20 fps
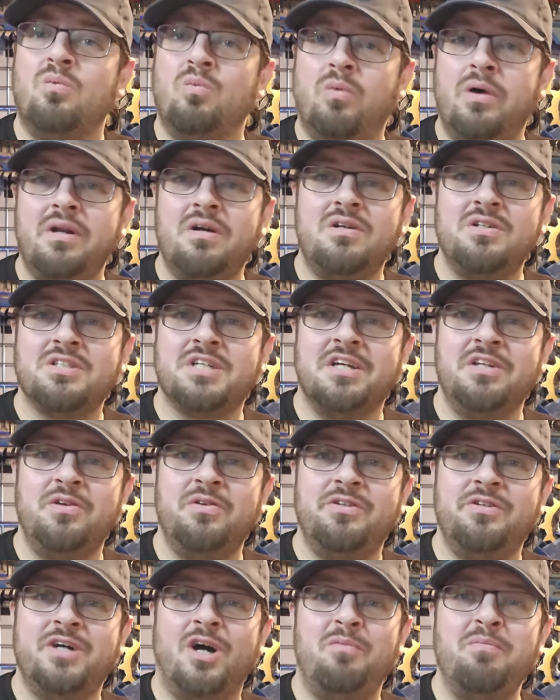what else can
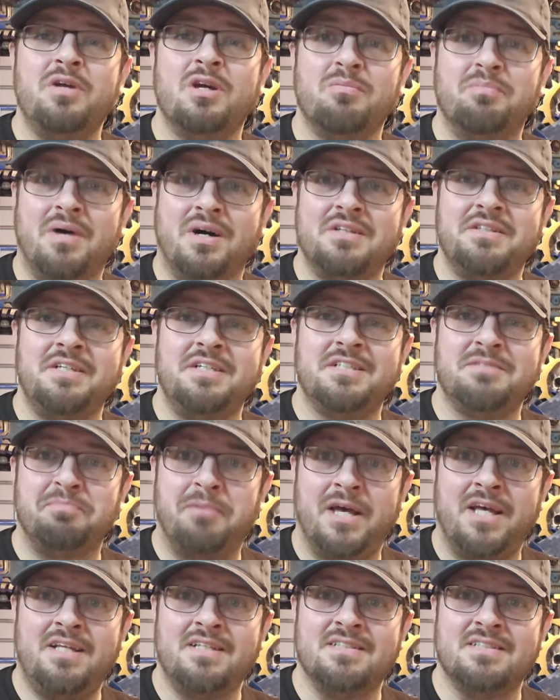you tell me about these
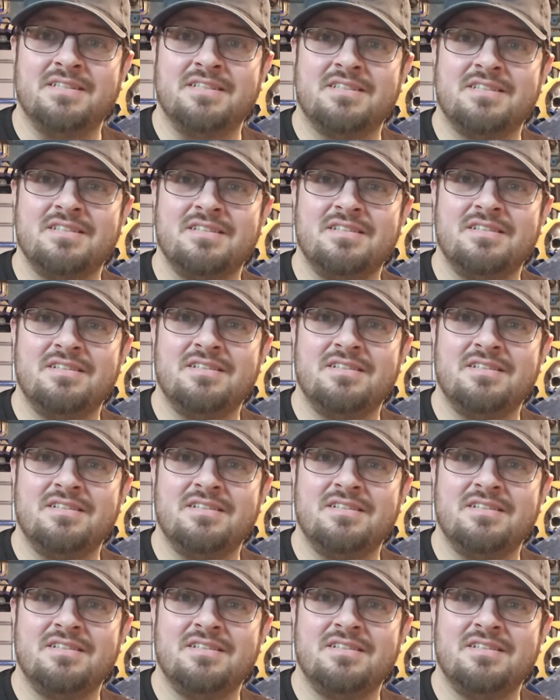pens?